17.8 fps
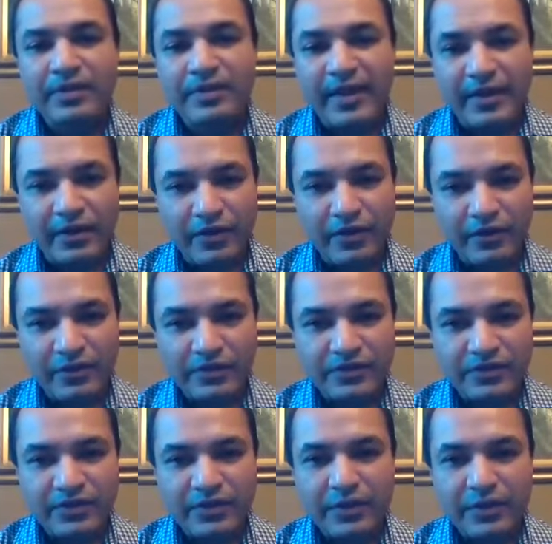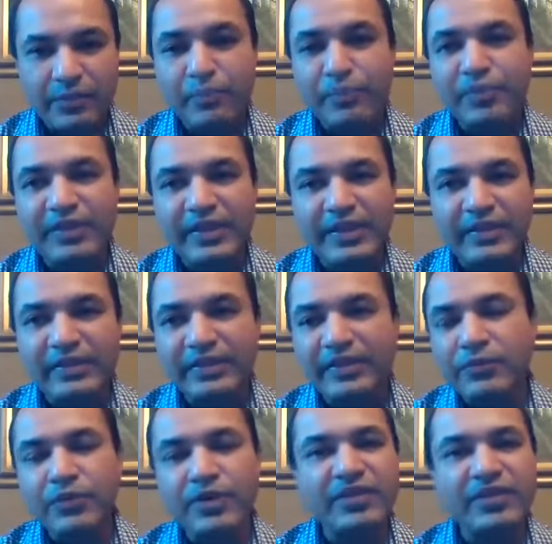that occurs
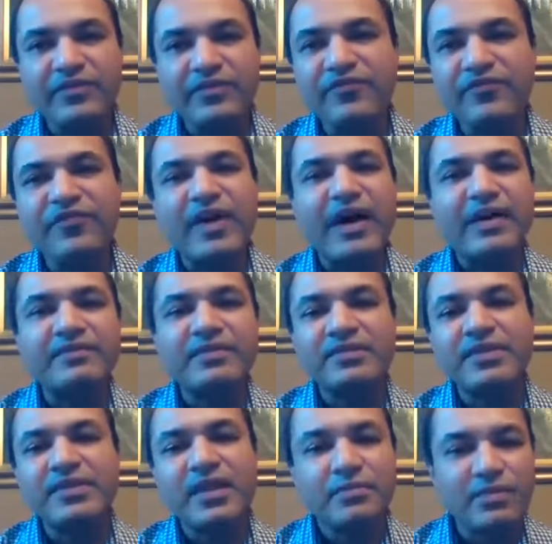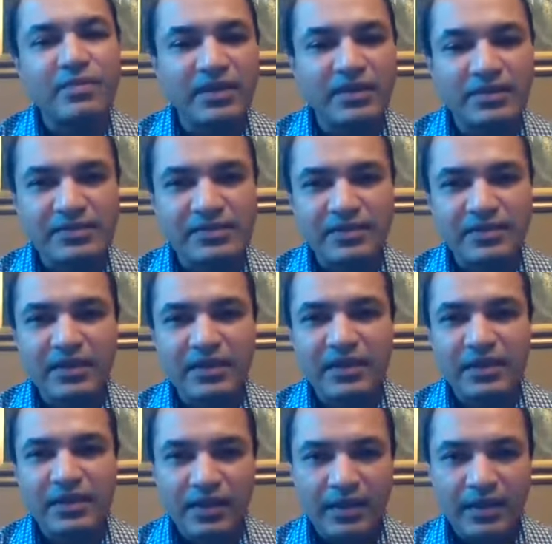completely within 5 to 10 minutes.